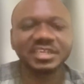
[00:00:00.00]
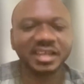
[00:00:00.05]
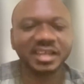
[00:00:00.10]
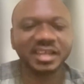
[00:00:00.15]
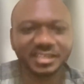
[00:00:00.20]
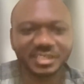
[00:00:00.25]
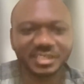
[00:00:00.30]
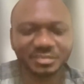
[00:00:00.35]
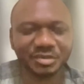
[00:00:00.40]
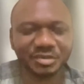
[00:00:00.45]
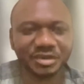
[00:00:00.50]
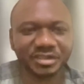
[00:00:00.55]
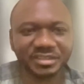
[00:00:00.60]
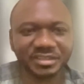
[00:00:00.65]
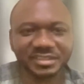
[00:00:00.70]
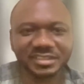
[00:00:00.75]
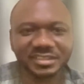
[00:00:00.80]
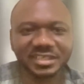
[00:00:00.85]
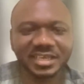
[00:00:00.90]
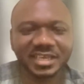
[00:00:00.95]
knowledge
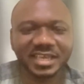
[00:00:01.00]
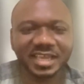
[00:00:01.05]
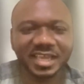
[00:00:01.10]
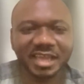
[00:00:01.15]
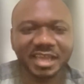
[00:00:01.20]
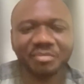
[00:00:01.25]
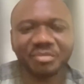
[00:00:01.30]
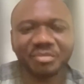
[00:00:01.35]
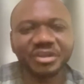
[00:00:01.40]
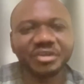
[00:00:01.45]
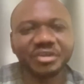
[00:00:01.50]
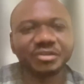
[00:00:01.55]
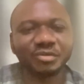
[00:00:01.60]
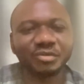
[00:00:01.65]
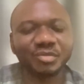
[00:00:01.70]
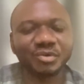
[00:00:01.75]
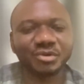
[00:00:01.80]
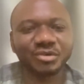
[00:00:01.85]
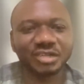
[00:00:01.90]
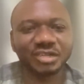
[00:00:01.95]
parks, and bringing
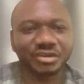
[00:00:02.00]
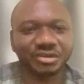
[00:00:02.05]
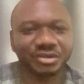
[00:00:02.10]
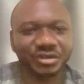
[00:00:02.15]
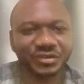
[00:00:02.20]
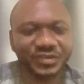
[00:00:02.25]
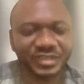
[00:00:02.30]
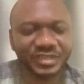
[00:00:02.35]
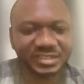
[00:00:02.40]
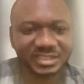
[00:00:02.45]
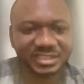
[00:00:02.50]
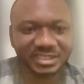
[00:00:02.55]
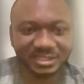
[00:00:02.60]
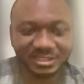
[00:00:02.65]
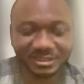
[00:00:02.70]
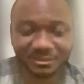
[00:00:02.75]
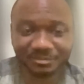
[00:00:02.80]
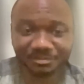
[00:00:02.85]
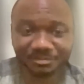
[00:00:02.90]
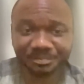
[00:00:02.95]
on board our
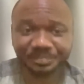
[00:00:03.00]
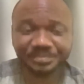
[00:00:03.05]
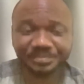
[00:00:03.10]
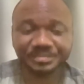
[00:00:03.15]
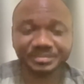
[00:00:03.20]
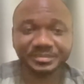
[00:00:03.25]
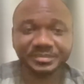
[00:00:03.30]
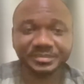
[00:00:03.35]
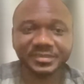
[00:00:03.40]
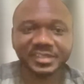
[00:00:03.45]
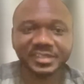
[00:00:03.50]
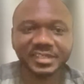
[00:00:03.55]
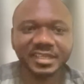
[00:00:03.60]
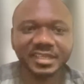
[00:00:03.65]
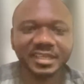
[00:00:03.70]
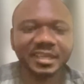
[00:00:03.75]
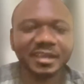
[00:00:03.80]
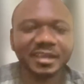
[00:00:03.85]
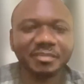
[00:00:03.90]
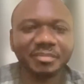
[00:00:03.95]
universities.
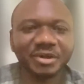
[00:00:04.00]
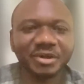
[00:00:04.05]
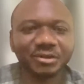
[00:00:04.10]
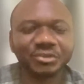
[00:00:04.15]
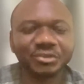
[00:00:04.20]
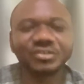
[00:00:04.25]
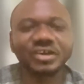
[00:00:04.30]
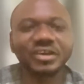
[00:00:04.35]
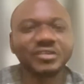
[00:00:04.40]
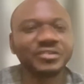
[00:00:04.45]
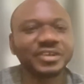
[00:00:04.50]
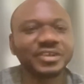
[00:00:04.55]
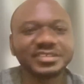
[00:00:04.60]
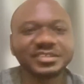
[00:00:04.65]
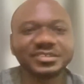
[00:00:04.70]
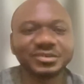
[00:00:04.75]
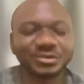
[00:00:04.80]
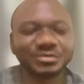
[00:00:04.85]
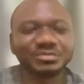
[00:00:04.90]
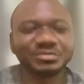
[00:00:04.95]
But also
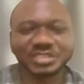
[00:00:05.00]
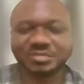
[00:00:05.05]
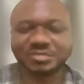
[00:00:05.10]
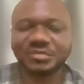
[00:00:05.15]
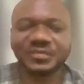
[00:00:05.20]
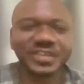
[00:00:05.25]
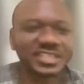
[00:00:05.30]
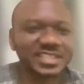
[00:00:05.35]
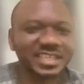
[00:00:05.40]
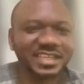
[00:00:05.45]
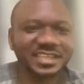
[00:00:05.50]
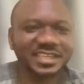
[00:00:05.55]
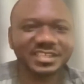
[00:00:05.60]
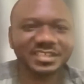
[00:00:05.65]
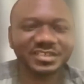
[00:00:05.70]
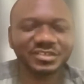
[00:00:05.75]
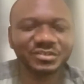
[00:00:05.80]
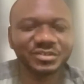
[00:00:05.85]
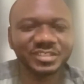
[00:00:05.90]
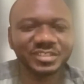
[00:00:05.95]
addressing some of the
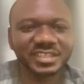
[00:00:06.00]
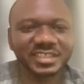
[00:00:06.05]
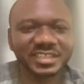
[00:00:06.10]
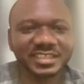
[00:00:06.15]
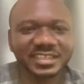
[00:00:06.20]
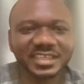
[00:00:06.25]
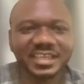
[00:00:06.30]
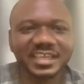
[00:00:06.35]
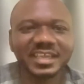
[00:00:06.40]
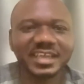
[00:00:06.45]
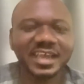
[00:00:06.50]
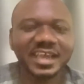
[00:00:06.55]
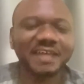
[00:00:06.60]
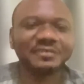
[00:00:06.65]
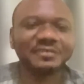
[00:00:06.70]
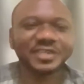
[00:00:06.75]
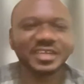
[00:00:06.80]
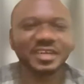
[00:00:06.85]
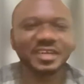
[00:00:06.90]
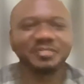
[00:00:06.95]
challenges you said.
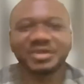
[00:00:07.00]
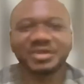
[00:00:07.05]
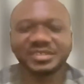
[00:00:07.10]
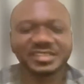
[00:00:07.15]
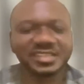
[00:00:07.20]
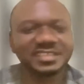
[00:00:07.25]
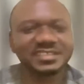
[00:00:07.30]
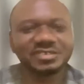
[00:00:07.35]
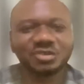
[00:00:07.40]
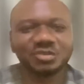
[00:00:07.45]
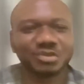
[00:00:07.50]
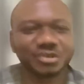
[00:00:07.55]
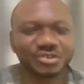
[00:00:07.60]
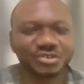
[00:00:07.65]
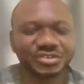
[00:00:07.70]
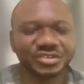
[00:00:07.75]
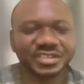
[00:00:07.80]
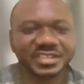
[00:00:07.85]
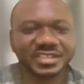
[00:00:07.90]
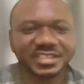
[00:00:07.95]
AFTCA presents the
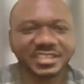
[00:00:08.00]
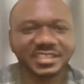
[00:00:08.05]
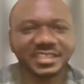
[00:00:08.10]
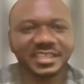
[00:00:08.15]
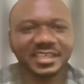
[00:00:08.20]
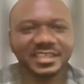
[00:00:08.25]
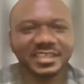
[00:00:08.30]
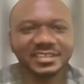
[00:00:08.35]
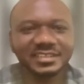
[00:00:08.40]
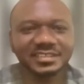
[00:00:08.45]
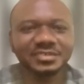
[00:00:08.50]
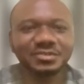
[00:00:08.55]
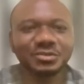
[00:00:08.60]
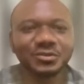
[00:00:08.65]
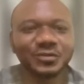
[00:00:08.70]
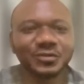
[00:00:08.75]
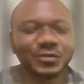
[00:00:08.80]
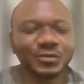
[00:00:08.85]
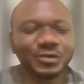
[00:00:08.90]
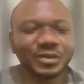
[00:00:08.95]
opportunity. Let's go
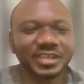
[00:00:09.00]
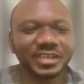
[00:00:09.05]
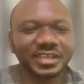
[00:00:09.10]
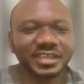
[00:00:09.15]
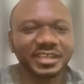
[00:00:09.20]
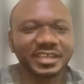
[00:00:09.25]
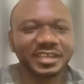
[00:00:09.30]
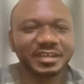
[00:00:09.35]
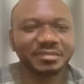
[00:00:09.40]
for the